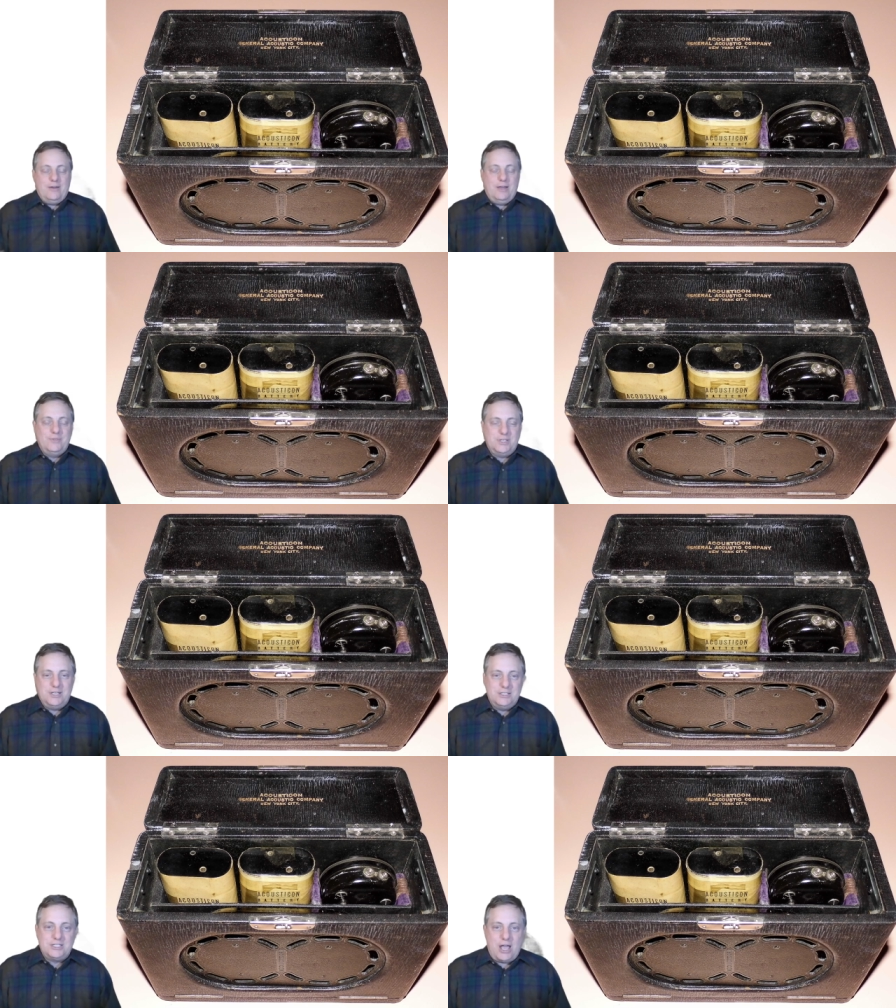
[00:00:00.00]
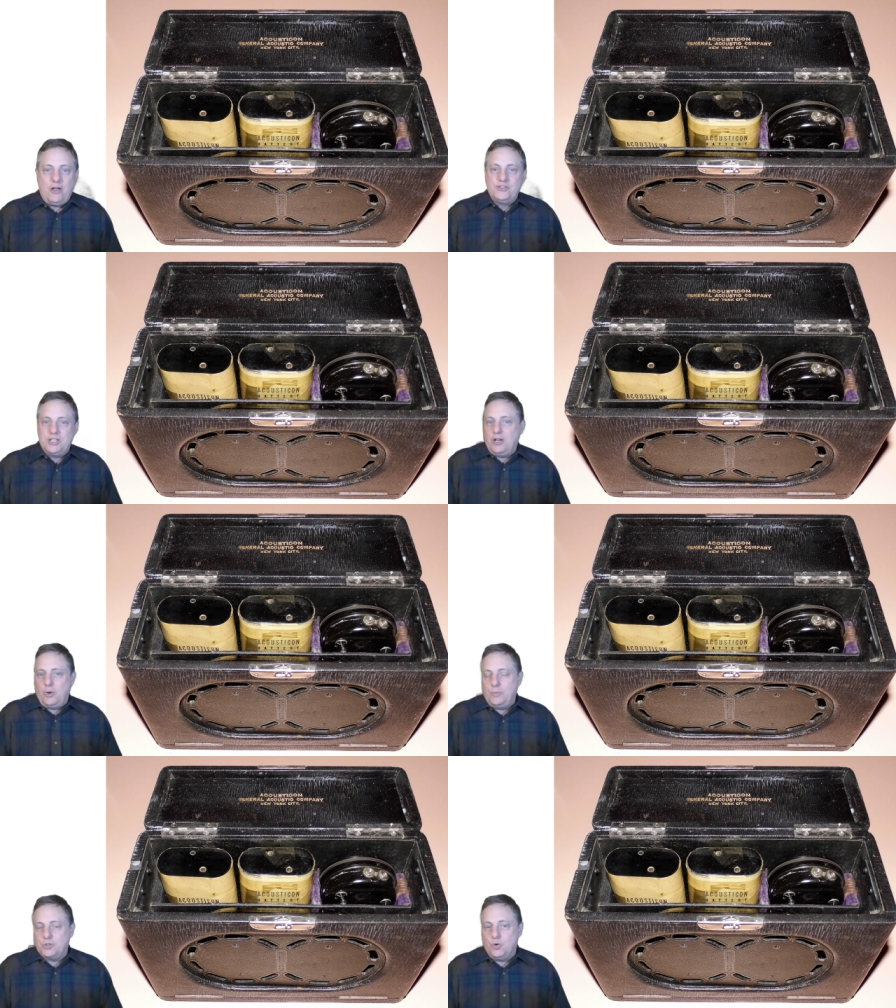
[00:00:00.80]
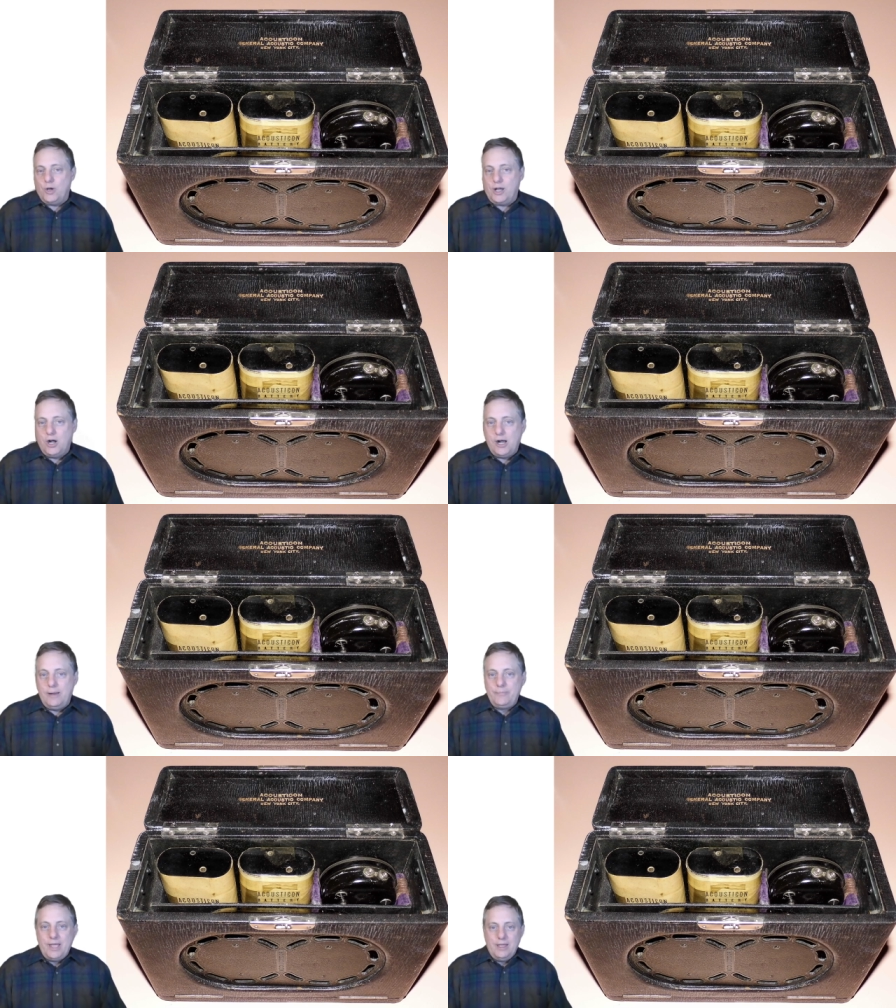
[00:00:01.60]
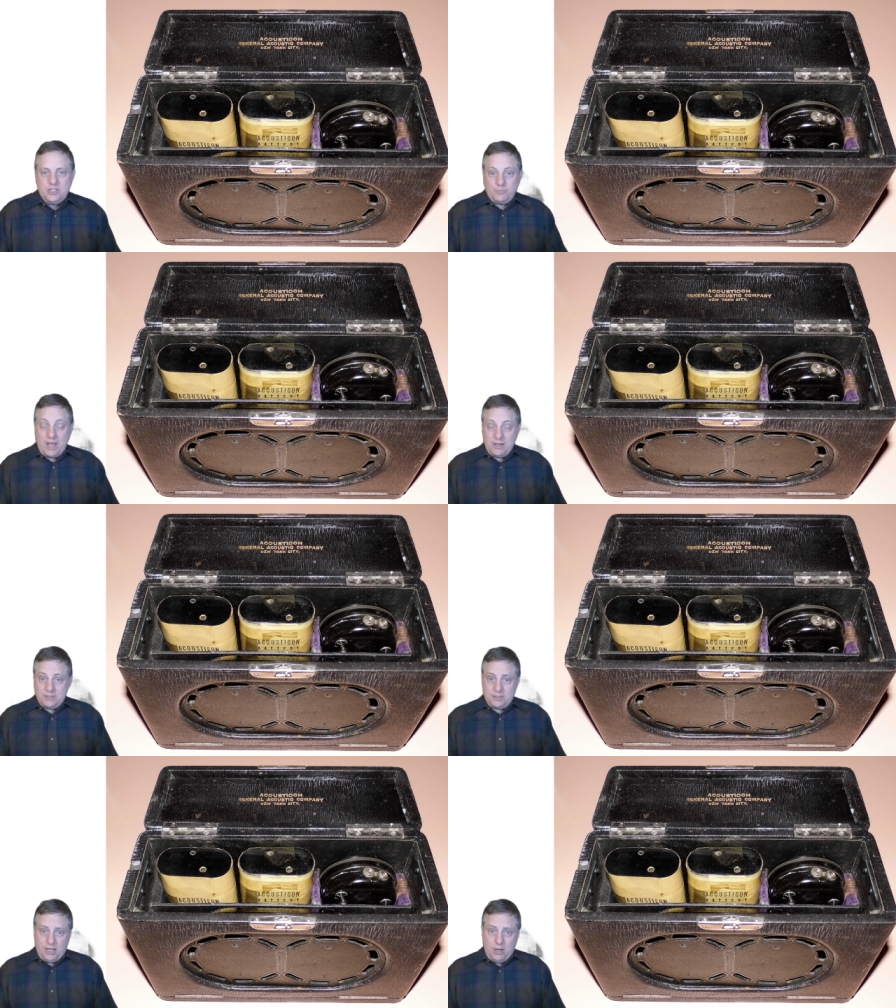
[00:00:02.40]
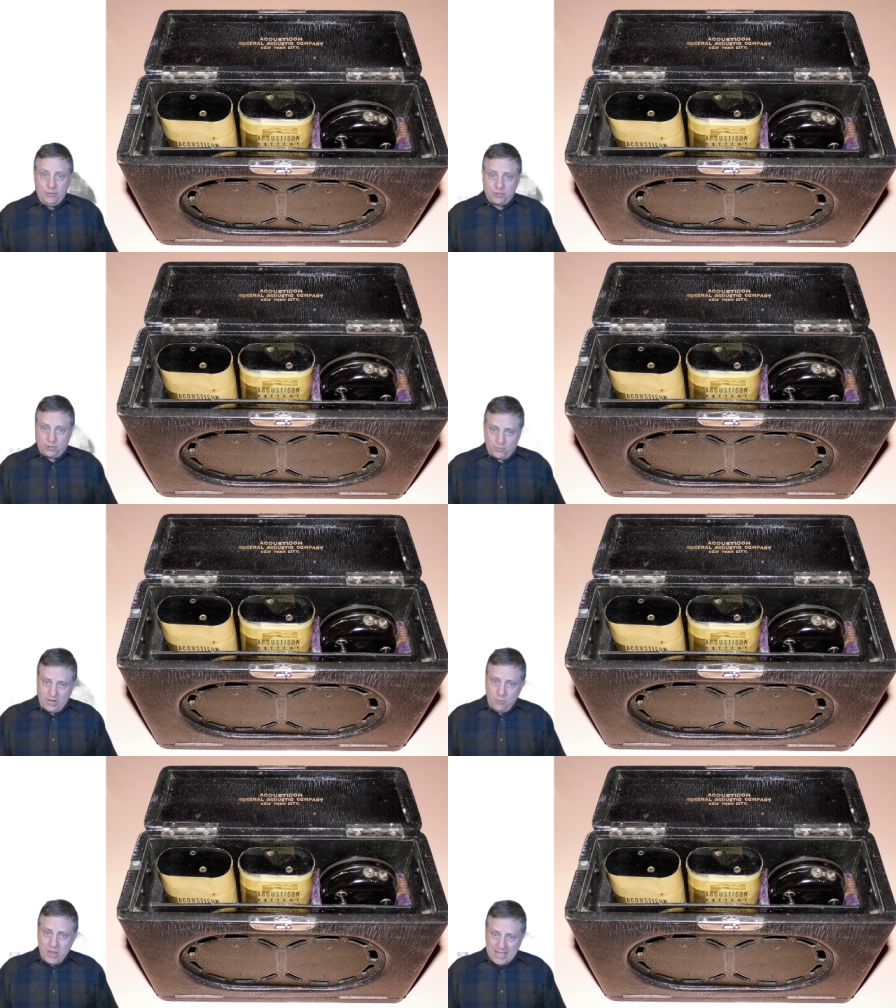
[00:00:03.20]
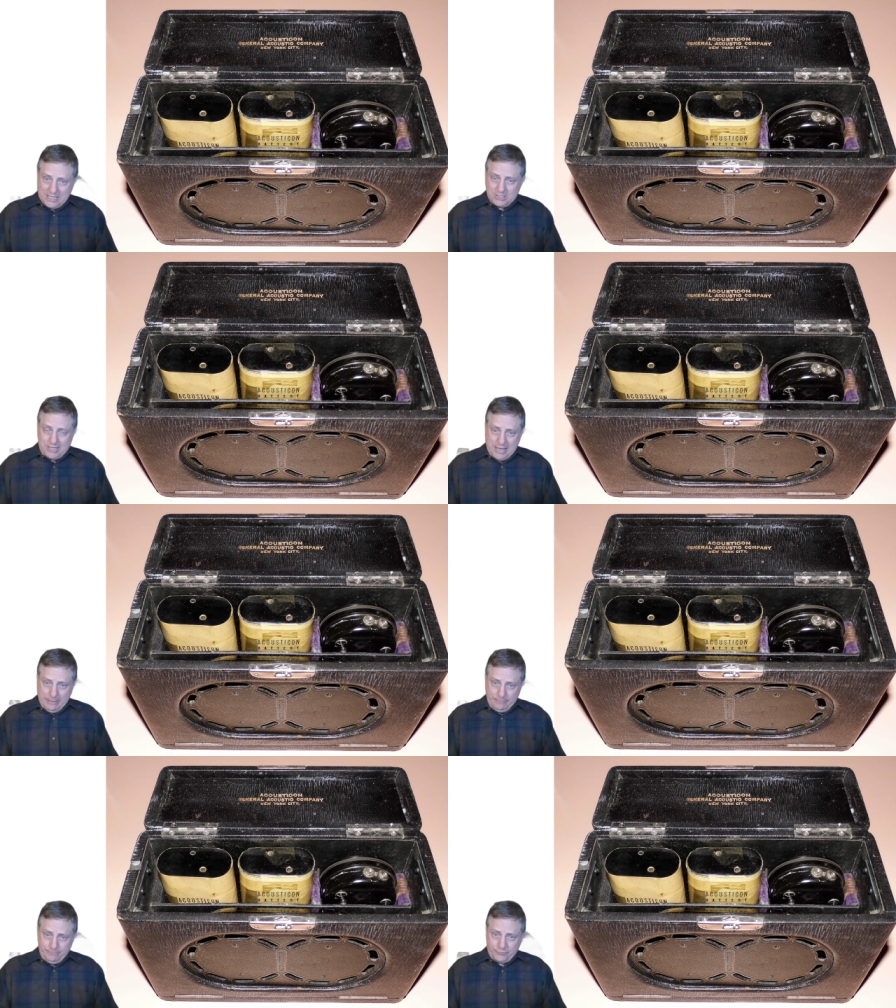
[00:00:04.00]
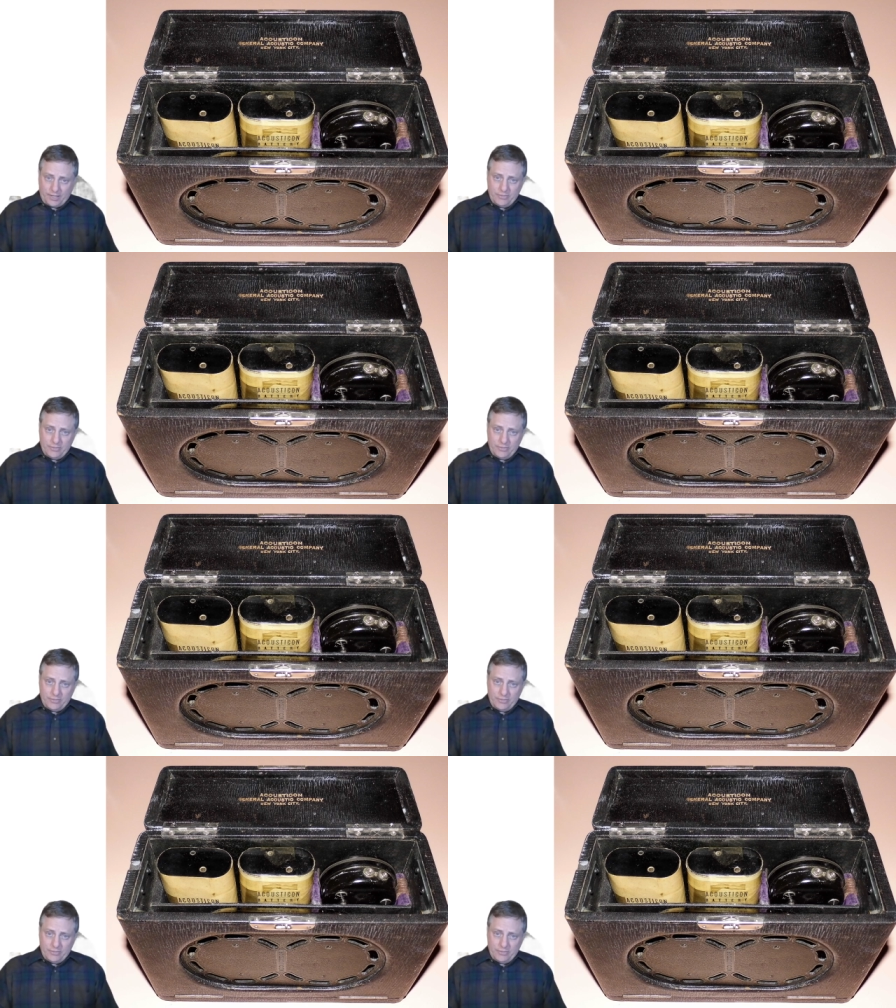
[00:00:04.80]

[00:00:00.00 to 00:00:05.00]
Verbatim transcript: obviously didn't tell Stielow what was going on, spent almost three weeks in,